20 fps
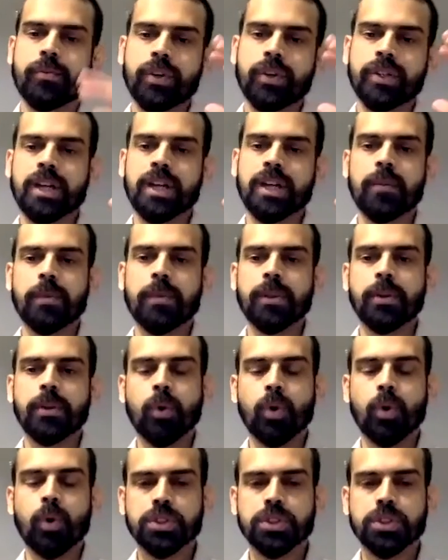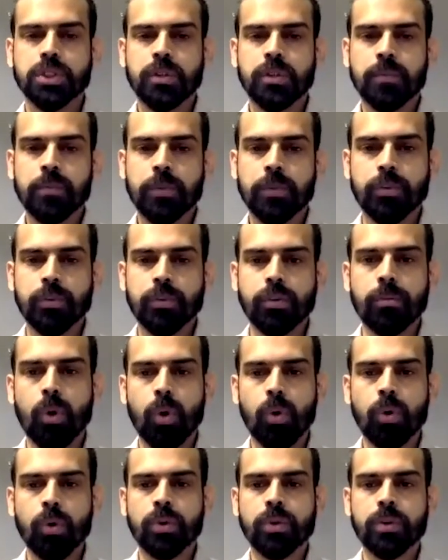for example, the most
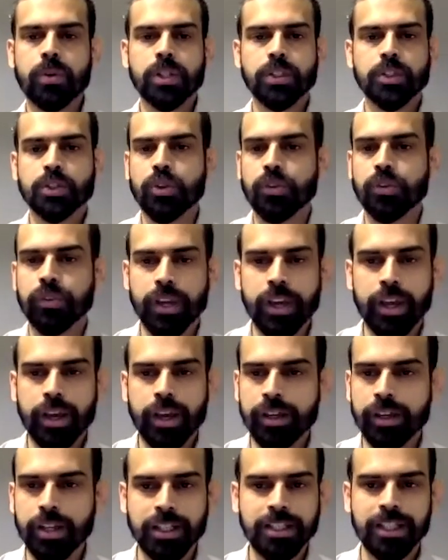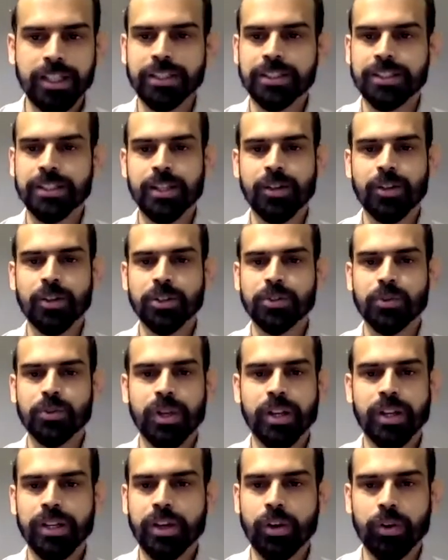remotest of the area, let's say in
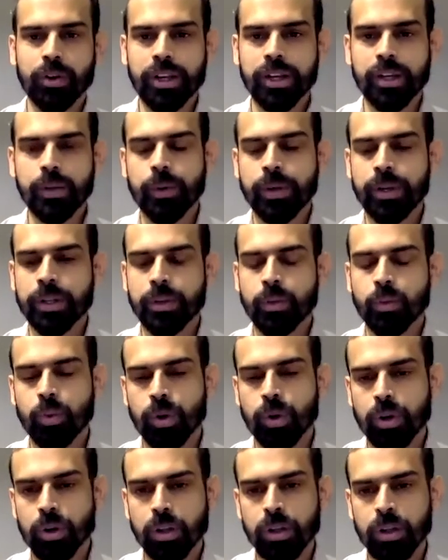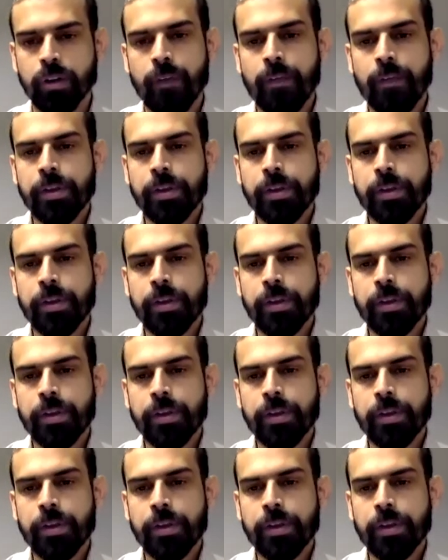Australia or anywhere in the world,